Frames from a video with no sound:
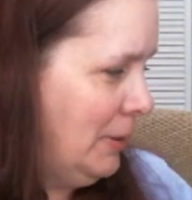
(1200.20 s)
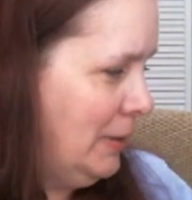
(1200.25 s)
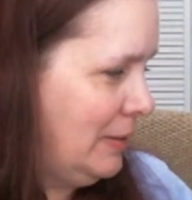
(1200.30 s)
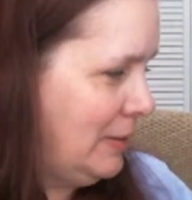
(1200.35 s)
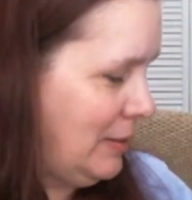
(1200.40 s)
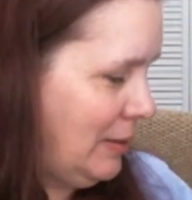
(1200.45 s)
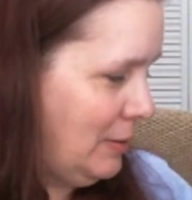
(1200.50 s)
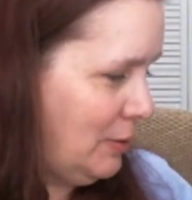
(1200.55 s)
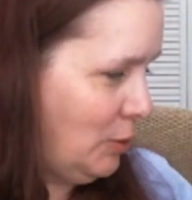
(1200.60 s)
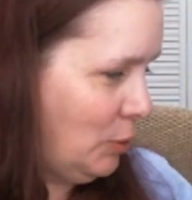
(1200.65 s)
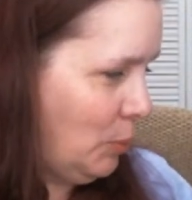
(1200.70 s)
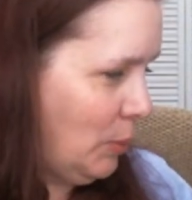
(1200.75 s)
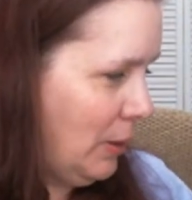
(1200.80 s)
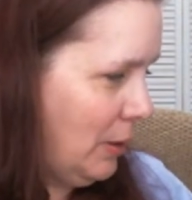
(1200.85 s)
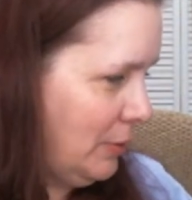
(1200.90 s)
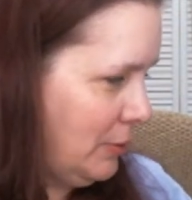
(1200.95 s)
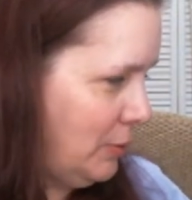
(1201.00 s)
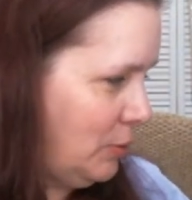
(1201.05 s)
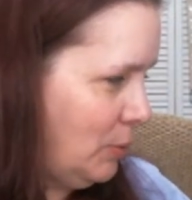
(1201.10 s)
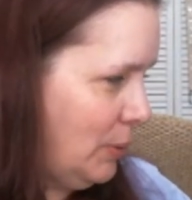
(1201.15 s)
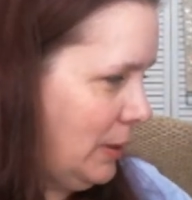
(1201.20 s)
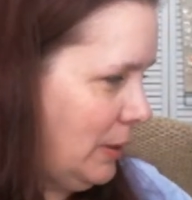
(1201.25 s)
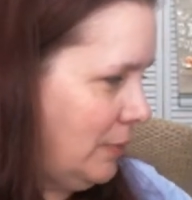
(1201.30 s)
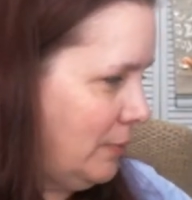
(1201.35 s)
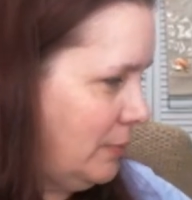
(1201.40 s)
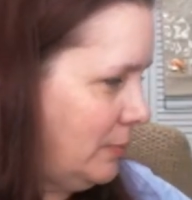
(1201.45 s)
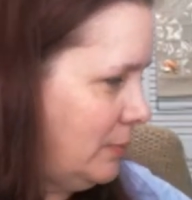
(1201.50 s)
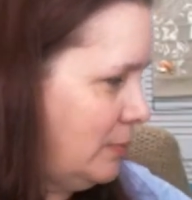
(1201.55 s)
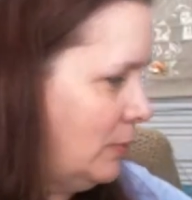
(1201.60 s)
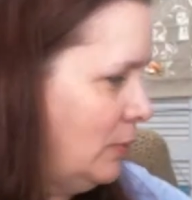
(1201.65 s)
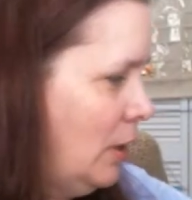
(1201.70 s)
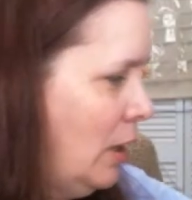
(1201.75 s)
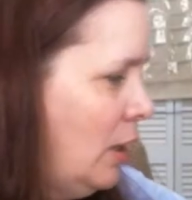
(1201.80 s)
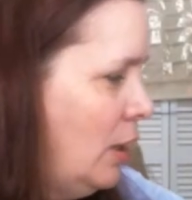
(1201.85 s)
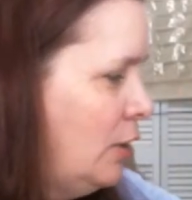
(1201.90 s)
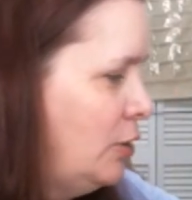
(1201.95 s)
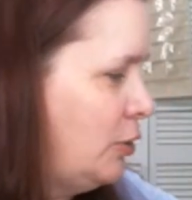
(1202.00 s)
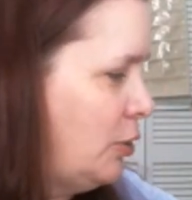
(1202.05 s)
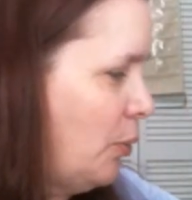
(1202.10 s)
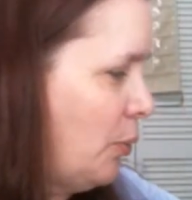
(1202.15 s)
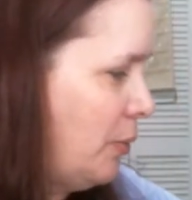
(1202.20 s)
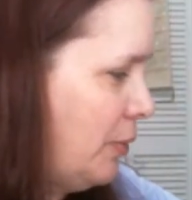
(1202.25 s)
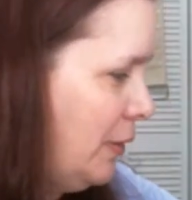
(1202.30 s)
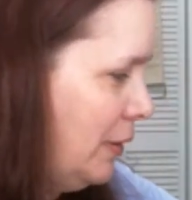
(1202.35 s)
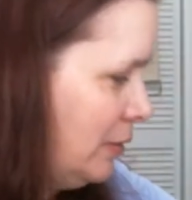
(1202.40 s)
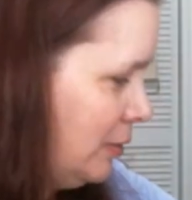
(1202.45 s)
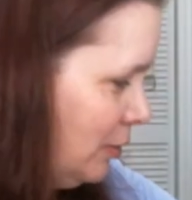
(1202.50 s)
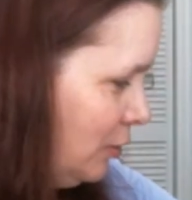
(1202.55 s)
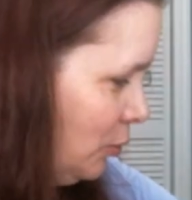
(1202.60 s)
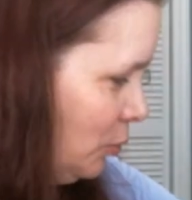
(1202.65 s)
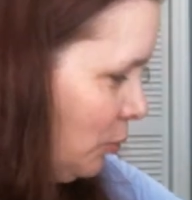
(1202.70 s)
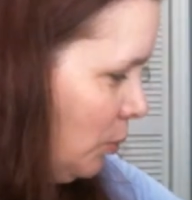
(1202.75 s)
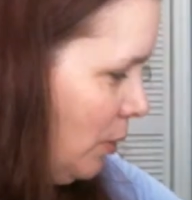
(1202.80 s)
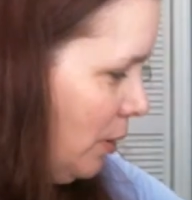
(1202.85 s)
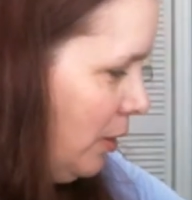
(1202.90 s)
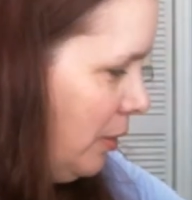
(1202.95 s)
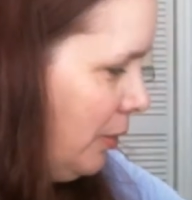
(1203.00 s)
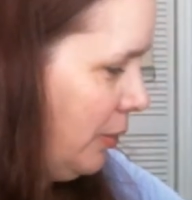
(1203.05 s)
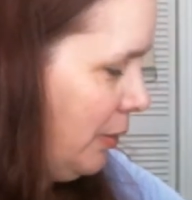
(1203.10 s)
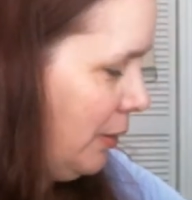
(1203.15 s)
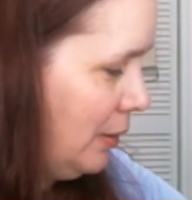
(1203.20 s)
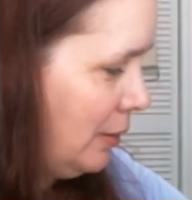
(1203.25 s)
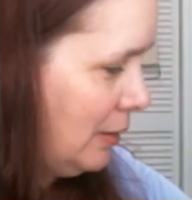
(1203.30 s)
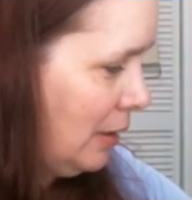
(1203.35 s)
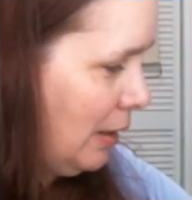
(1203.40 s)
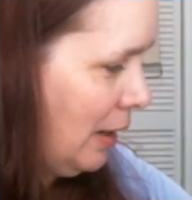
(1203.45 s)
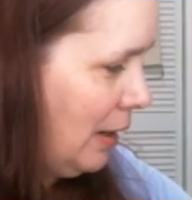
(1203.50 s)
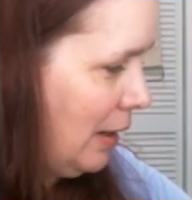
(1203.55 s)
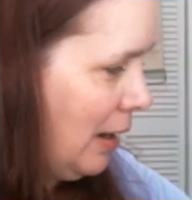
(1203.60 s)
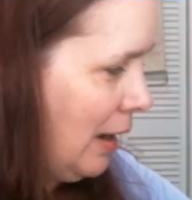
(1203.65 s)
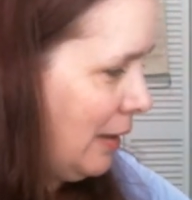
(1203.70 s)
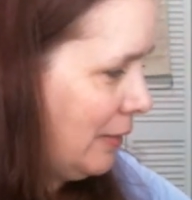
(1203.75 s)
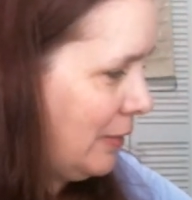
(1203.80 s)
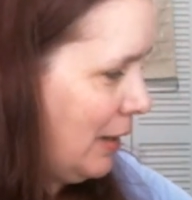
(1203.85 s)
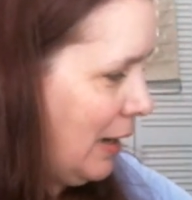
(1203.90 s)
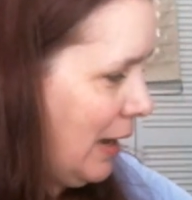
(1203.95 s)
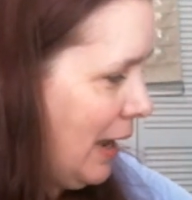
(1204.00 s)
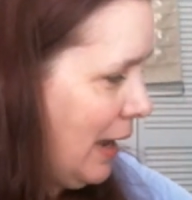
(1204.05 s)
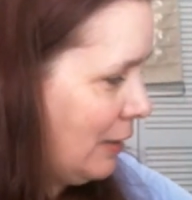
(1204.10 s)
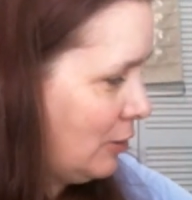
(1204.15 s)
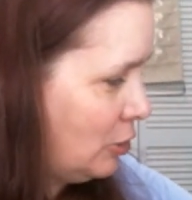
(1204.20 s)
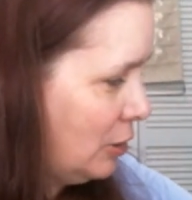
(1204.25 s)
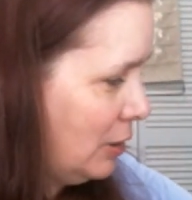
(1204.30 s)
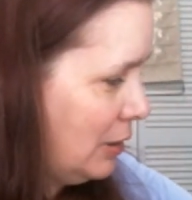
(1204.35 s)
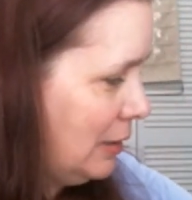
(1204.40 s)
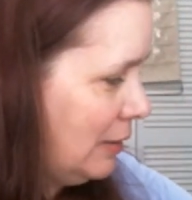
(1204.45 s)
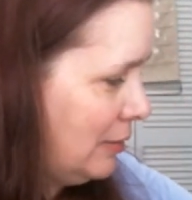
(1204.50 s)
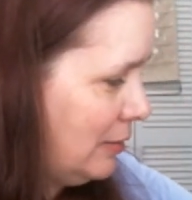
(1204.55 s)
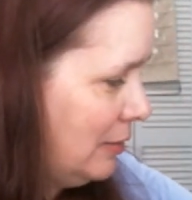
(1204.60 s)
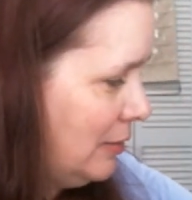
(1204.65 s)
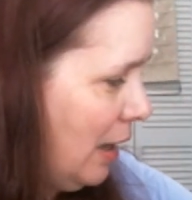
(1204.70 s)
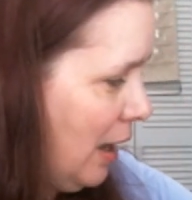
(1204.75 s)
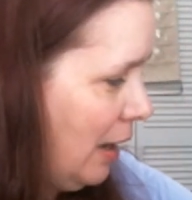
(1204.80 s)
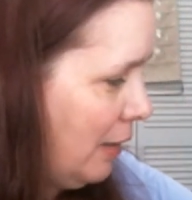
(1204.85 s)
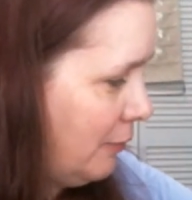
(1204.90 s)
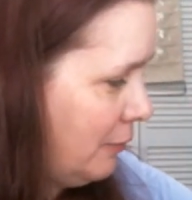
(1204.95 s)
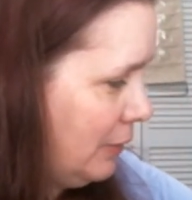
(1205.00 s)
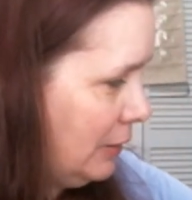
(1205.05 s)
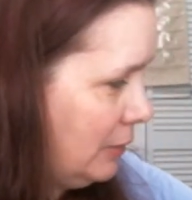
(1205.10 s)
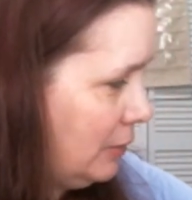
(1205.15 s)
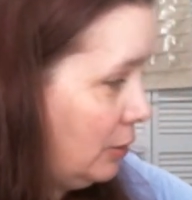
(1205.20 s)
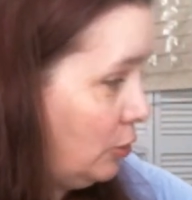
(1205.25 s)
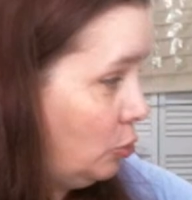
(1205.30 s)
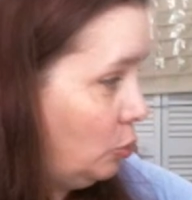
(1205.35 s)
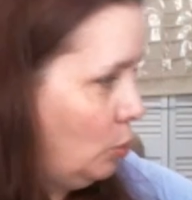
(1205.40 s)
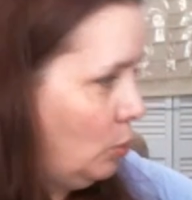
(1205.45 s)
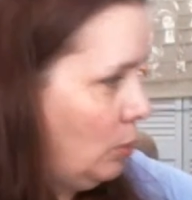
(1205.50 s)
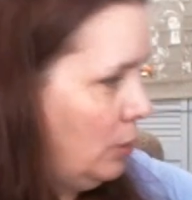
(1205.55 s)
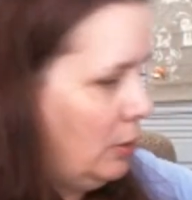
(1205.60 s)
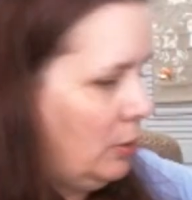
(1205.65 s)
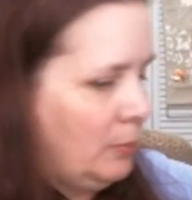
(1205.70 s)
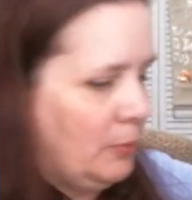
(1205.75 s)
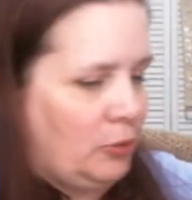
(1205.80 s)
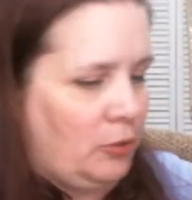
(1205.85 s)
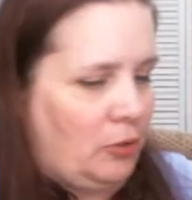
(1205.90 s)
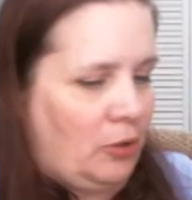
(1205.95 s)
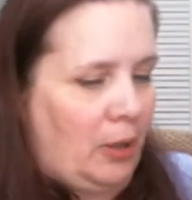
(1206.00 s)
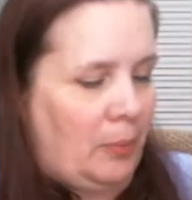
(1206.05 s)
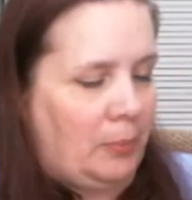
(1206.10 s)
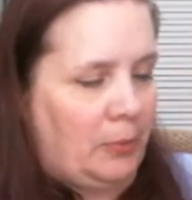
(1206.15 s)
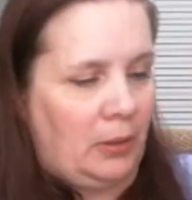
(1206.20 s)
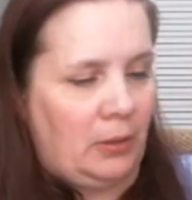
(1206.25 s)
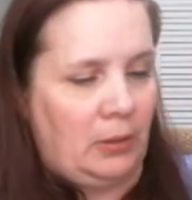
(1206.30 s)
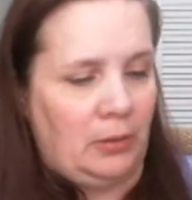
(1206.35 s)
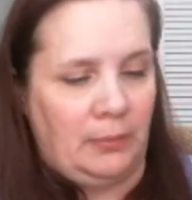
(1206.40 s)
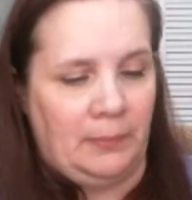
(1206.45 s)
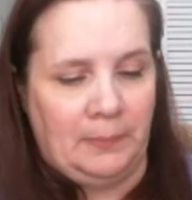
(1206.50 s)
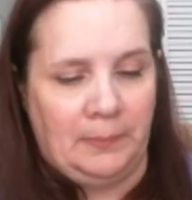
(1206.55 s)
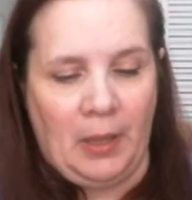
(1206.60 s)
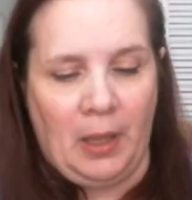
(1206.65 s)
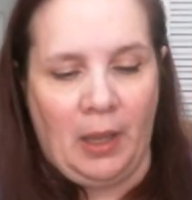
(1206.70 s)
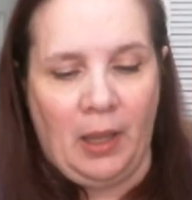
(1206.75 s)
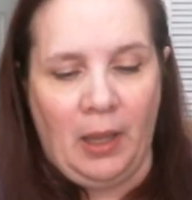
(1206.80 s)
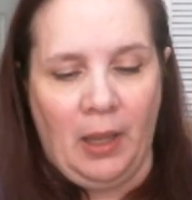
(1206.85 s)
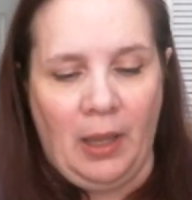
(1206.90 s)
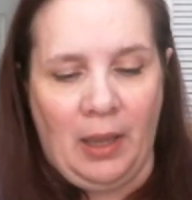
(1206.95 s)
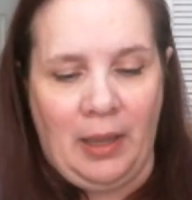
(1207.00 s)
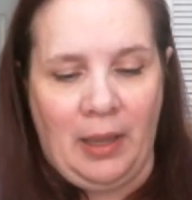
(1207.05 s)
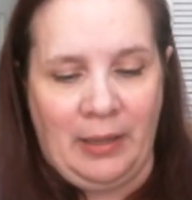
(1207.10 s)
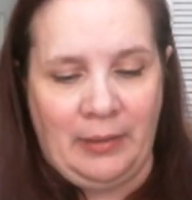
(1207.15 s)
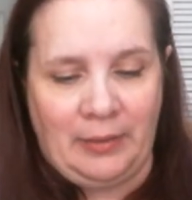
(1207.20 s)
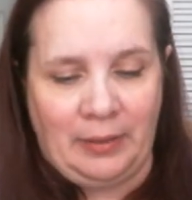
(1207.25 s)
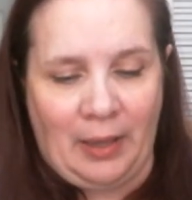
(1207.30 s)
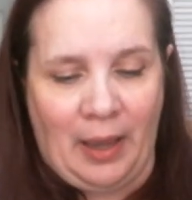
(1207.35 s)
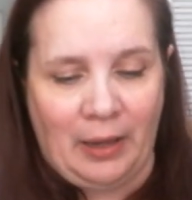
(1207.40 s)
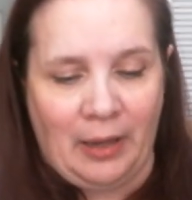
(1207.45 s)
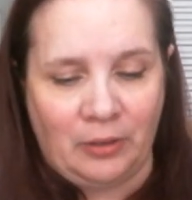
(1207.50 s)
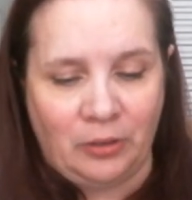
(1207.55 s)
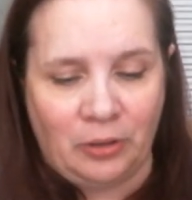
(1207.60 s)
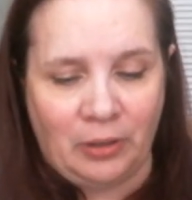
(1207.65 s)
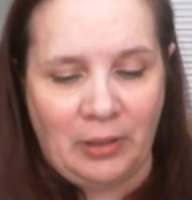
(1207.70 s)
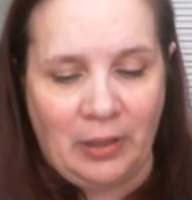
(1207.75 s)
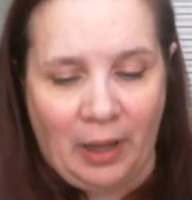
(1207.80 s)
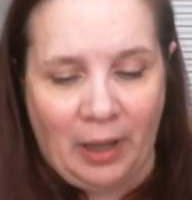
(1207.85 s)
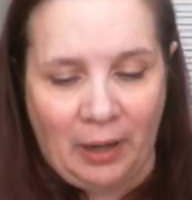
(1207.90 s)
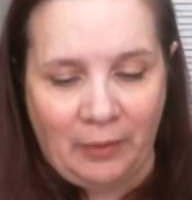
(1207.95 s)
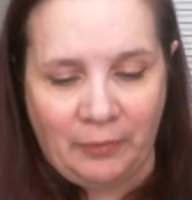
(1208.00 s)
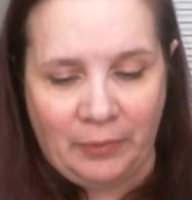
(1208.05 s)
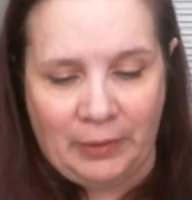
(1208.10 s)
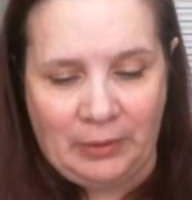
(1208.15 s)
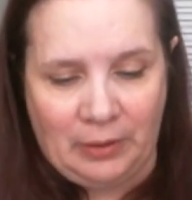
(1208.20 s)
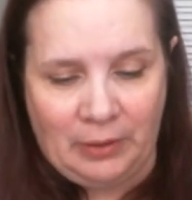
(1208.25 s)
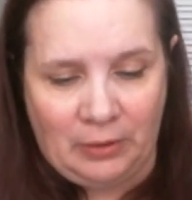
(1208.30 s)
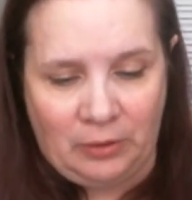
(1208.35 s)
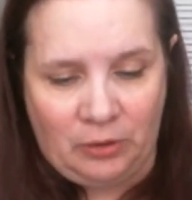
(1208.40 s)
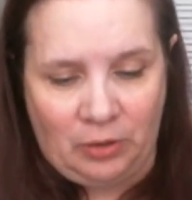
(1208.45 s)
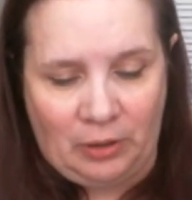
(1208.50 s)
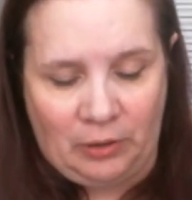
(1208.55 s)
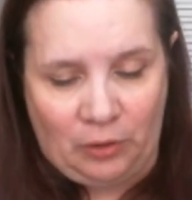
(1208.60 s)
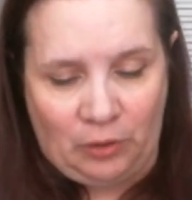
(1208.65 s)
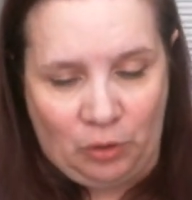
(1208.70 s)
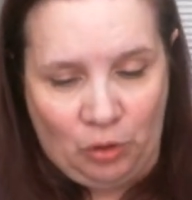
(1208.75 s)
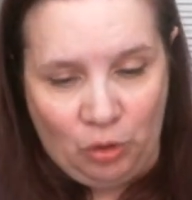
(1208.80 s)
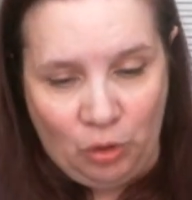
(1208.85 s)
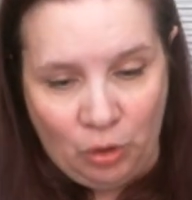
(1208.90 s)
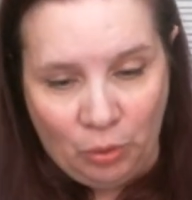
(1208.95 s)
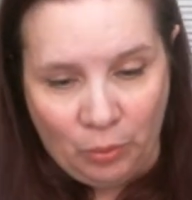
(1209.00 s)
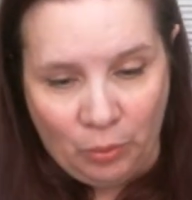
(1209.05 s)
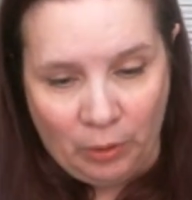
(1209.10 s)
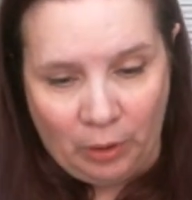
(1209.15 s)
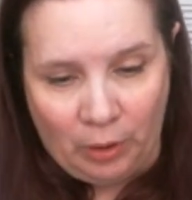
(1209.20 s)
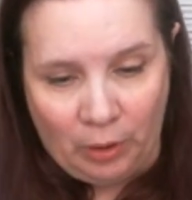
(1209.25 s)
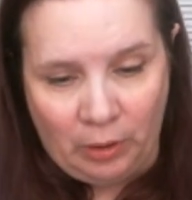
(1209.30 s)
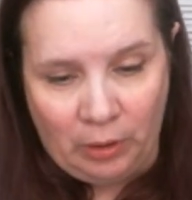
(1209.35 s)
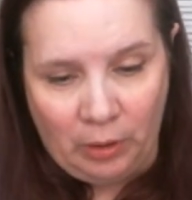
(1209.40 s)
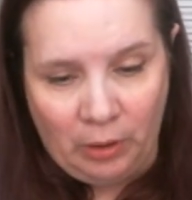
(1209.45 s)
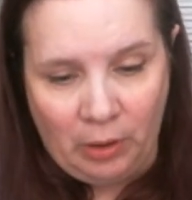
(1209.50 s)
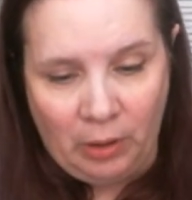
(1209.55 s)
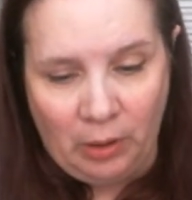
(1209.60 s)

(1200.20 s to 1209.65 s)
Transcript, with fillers: let's see so what else do we have so this is one thing that i got that actually is not vintage I almost dropped it it's actually not vintage, it's newer.